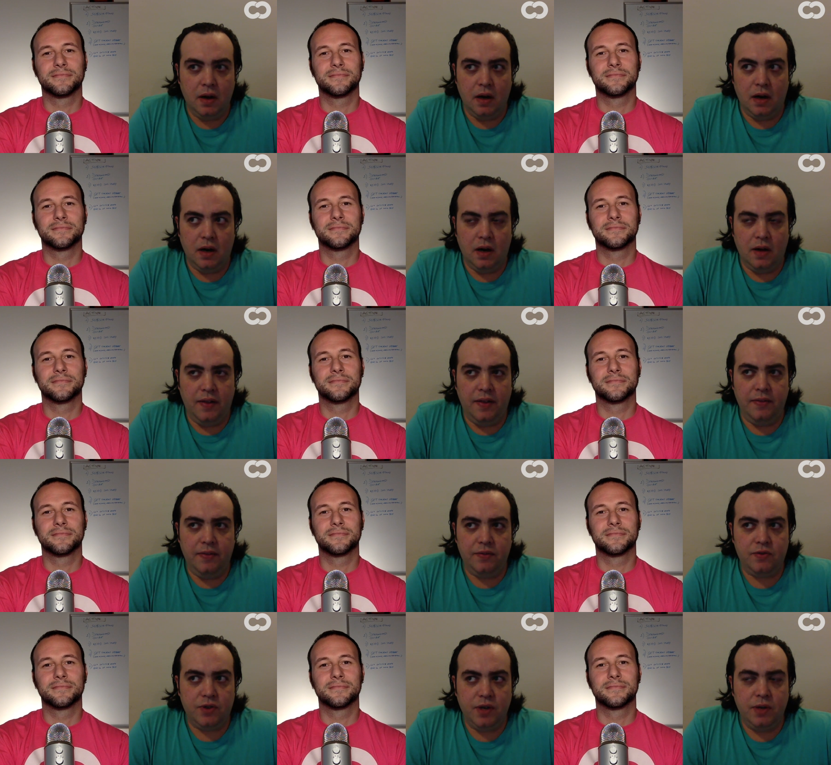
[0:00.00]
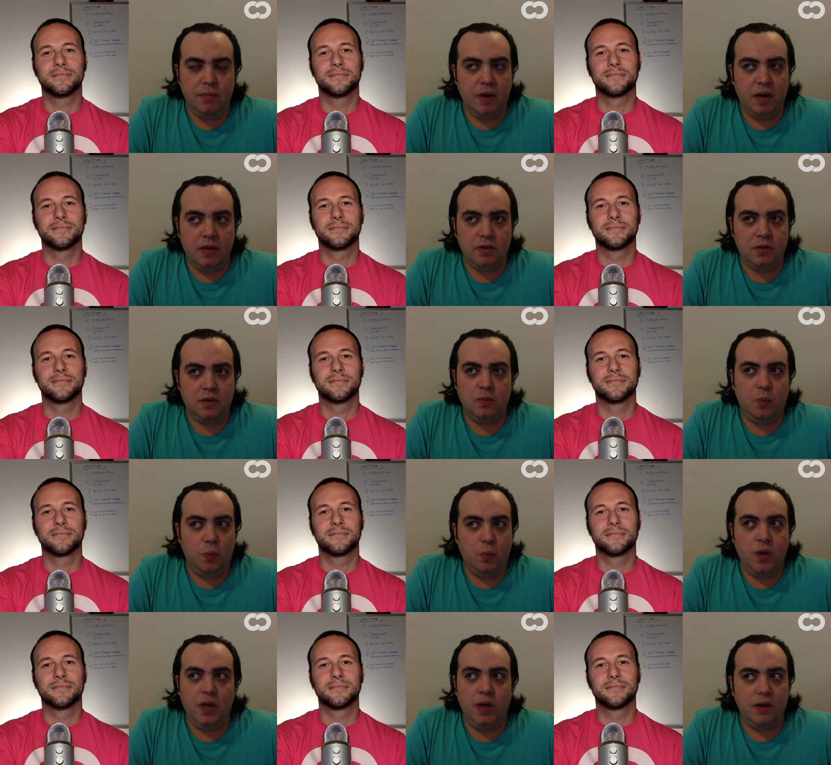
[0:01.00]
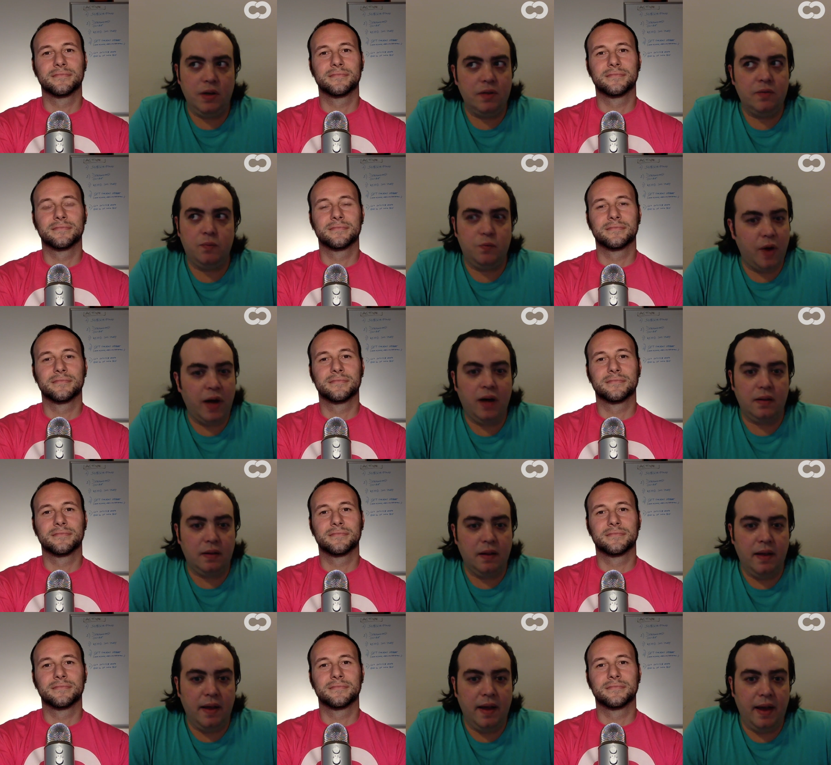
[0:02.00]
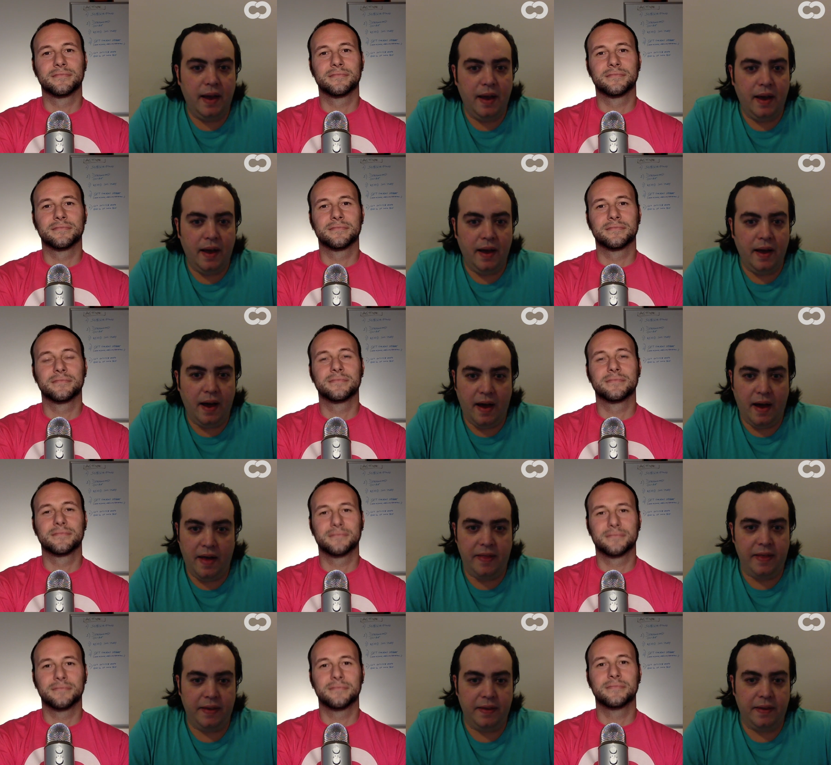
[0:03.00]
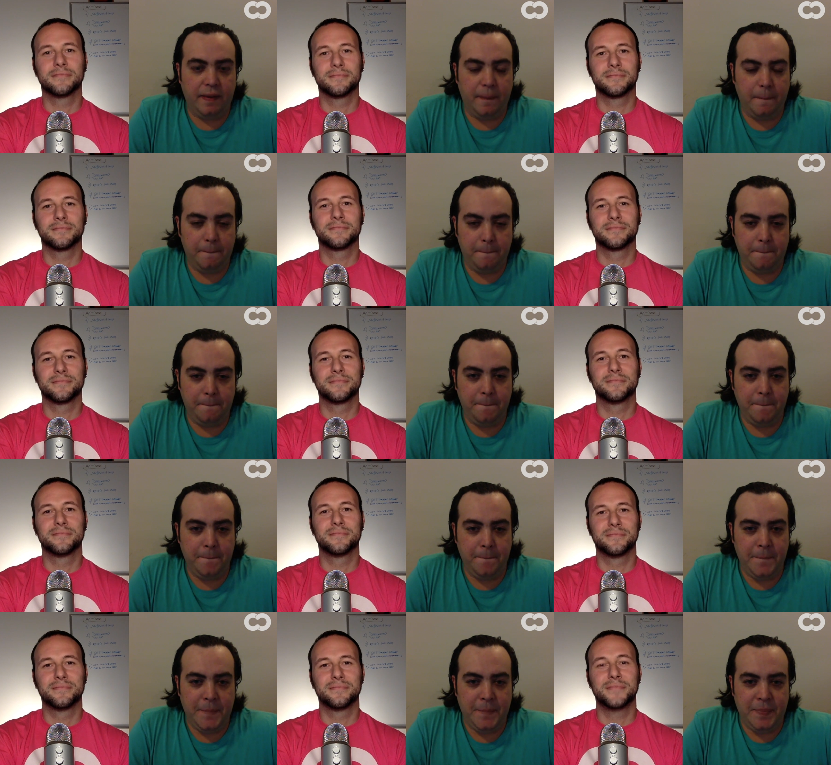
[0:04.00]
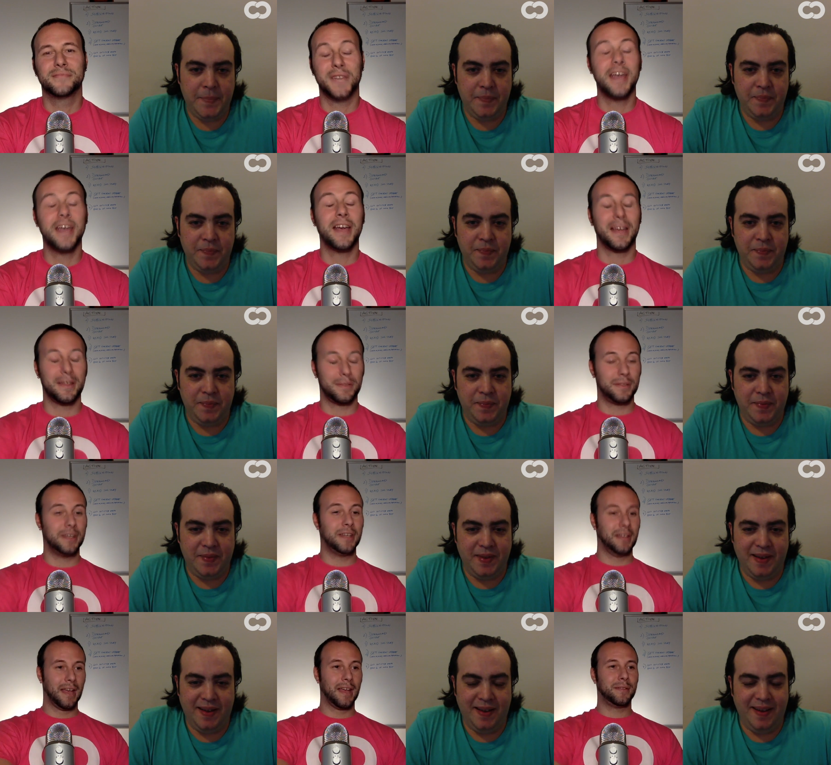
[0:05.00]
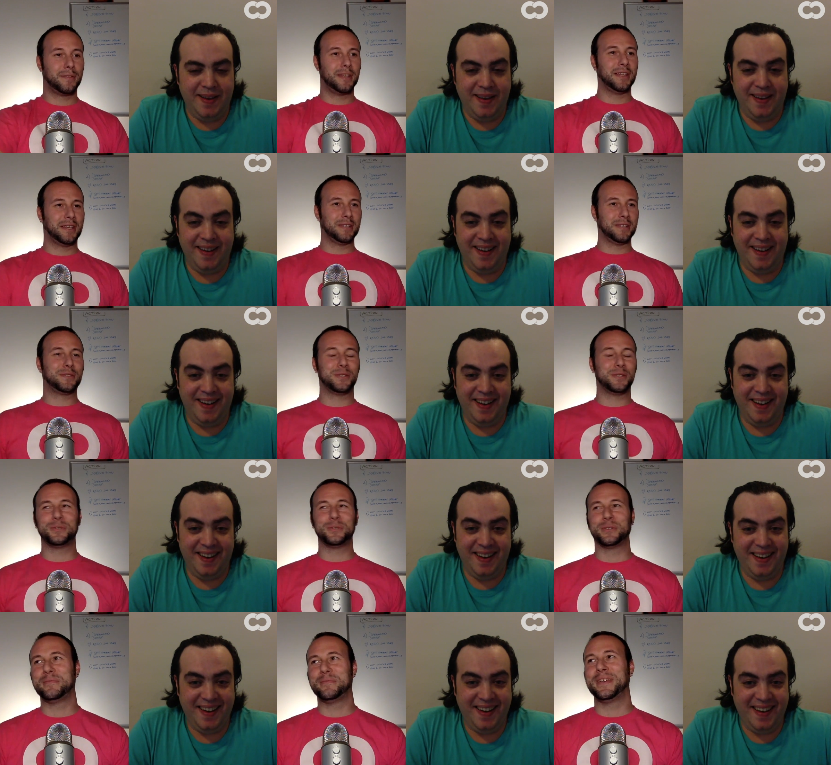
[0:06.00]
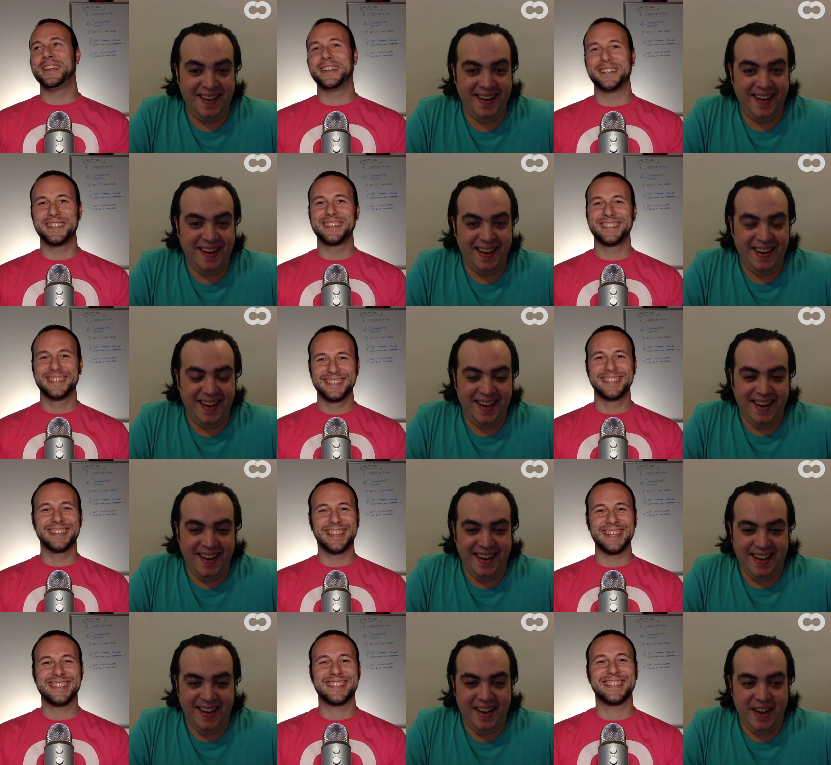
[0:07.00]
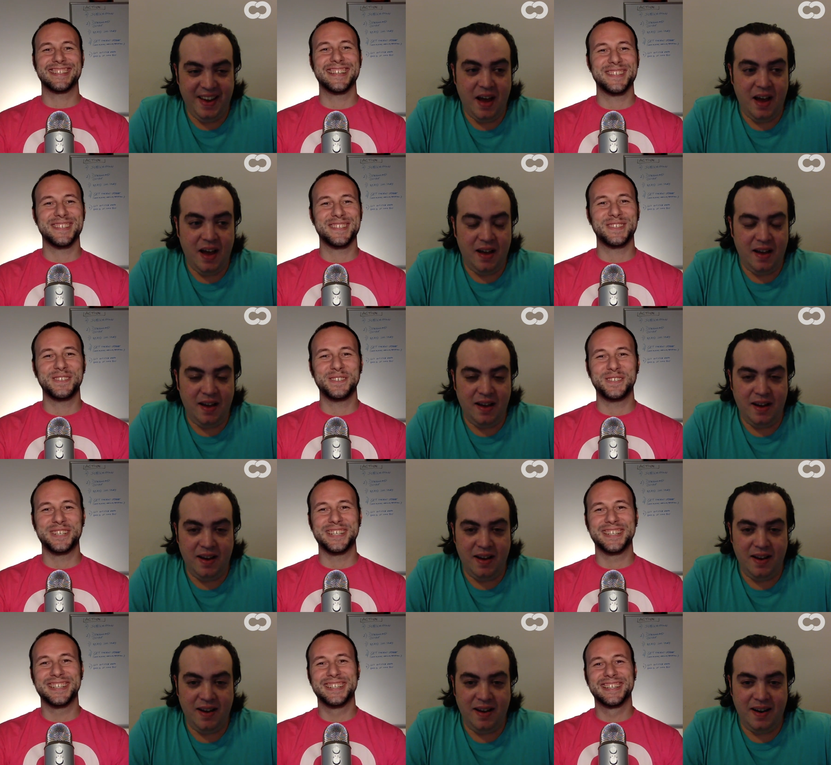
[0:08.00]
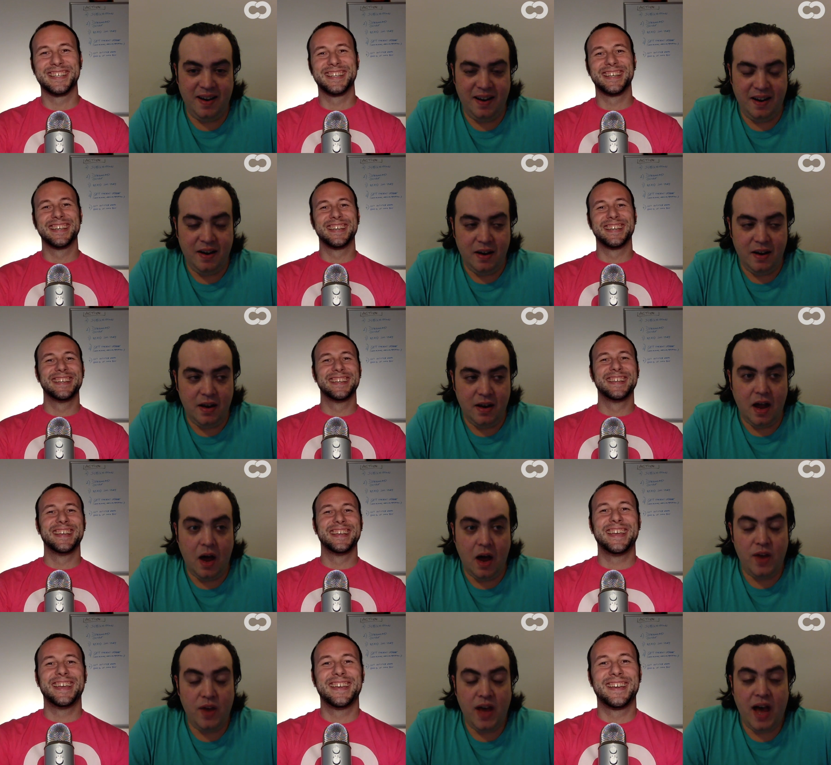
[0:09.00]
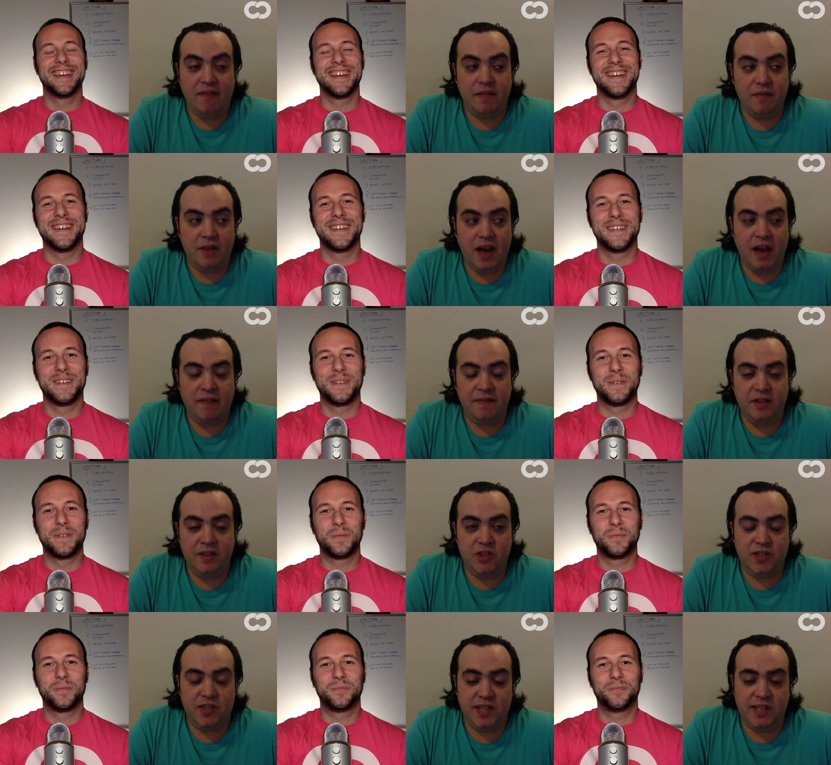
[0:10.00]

Speaker 1: Uh, in three months, we did well, I think.
Speaker 2: Yeah, I think I think it too. I mean,
Speaker 1: that's a nice story. Yeah, we have we have finished